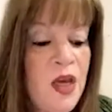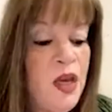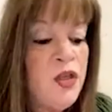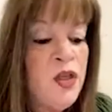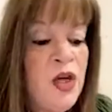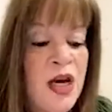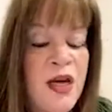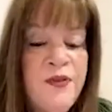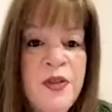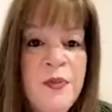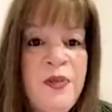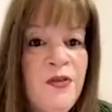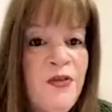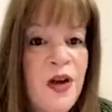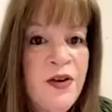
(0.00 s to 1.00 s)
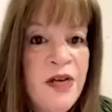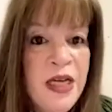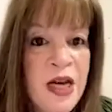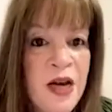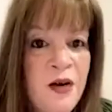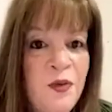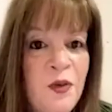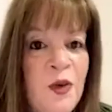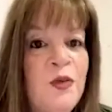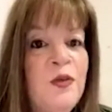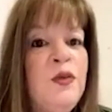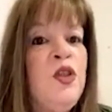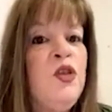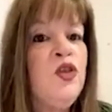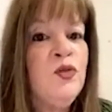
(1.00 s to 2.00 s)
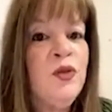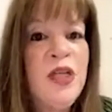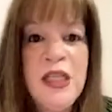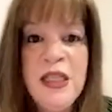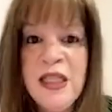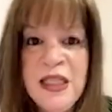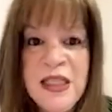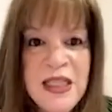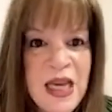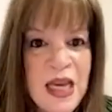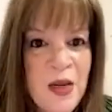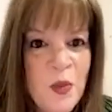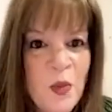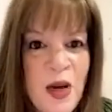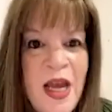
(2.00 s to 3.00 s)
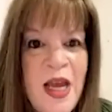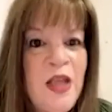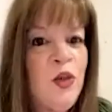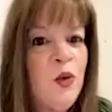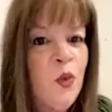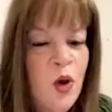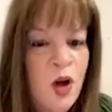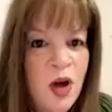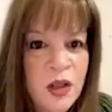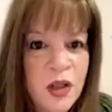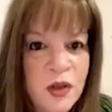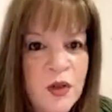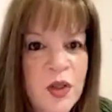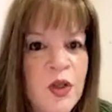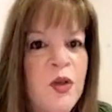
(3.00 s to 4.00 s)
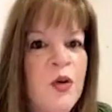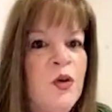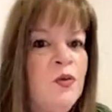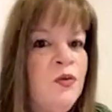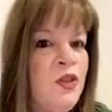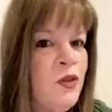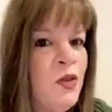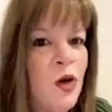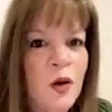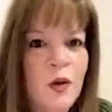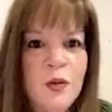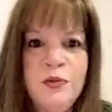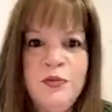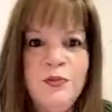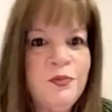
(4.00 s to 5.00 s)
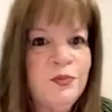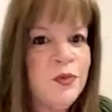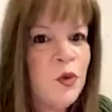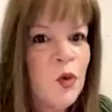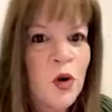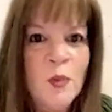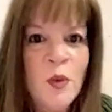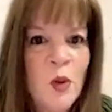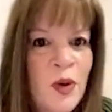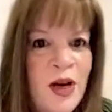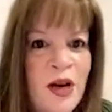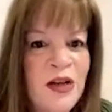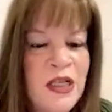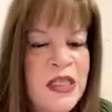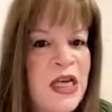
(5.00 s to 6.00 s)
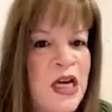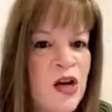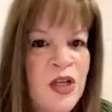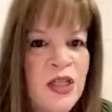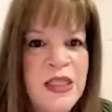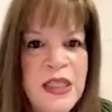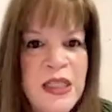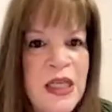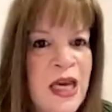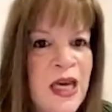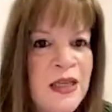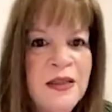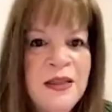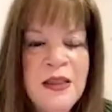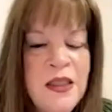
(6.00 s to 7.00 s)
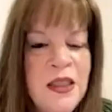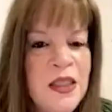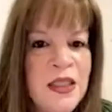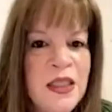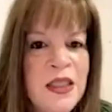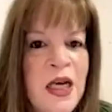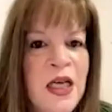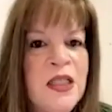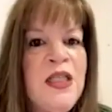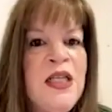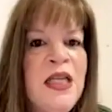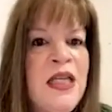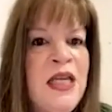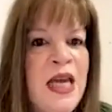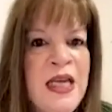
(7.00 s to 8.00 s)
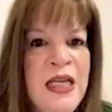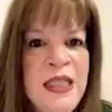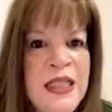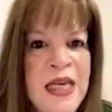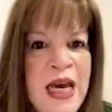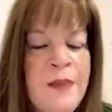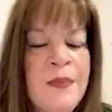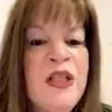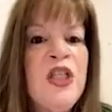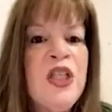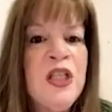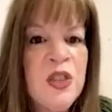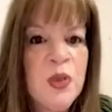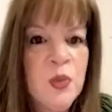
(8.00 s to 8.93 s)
you have to be very careful. You treat it the same way. You walk through, normal wear and tear doesn't get deducted. Any damages